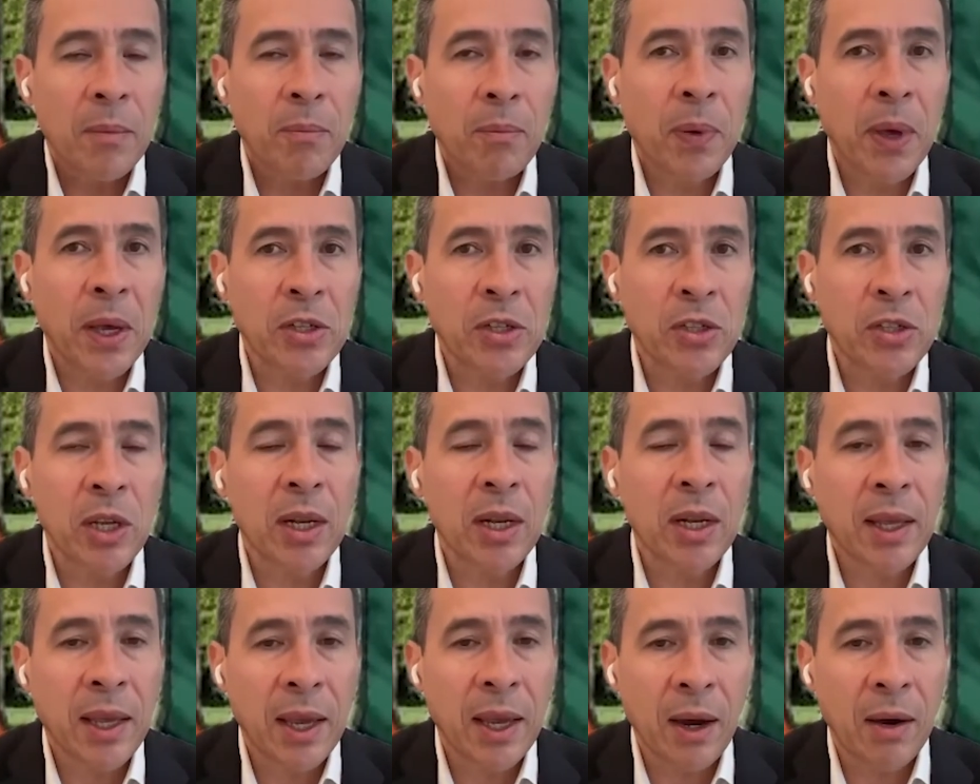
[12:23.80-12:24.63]

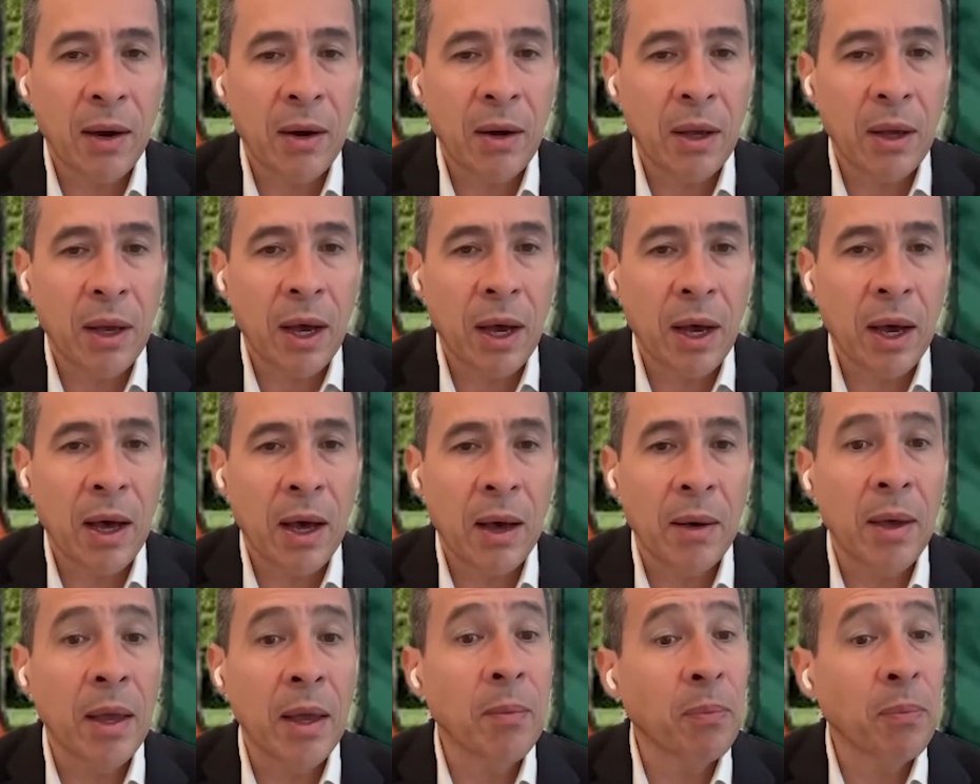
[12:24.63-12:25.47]
patient care
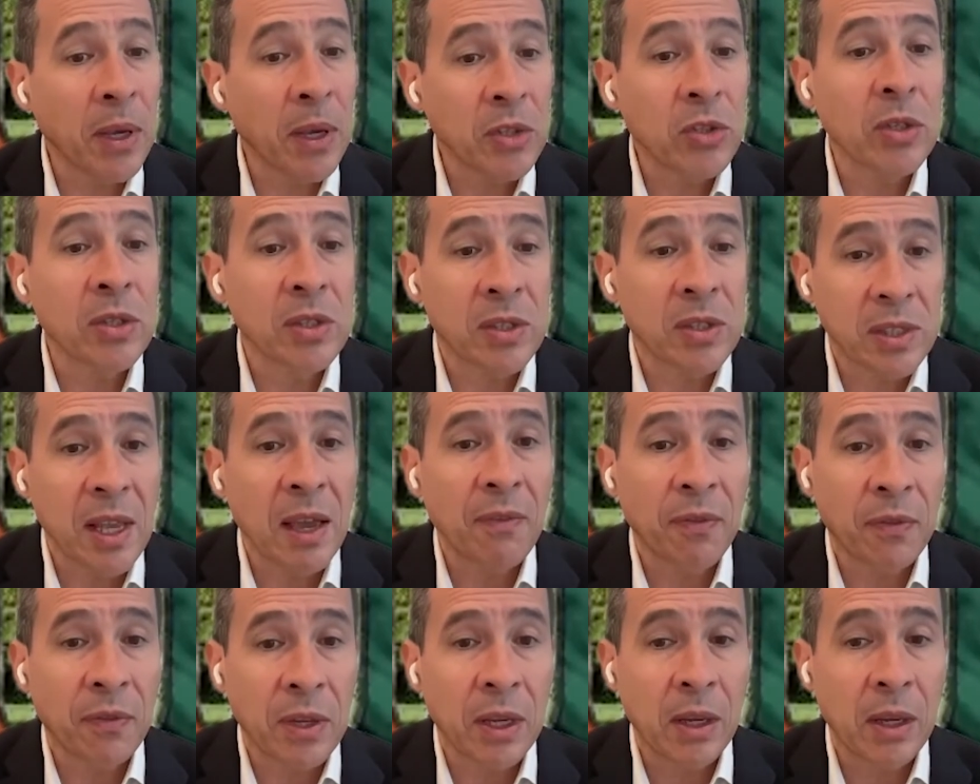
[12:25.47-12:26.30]
and patient
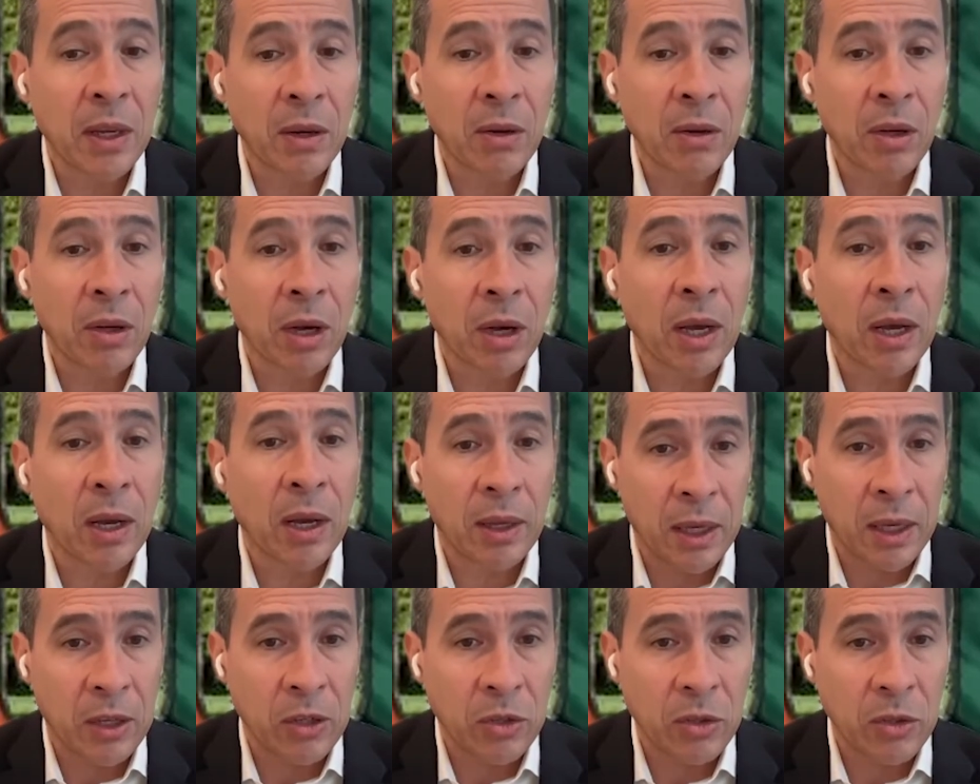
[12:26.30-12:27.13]
safety
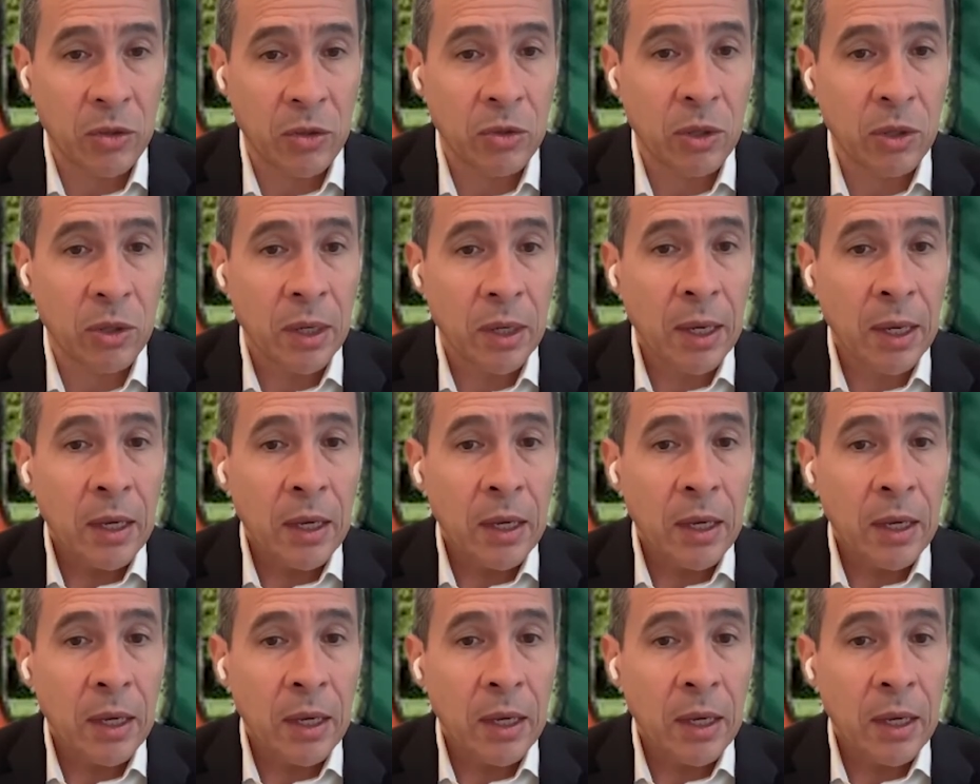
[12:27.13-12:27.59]
issues.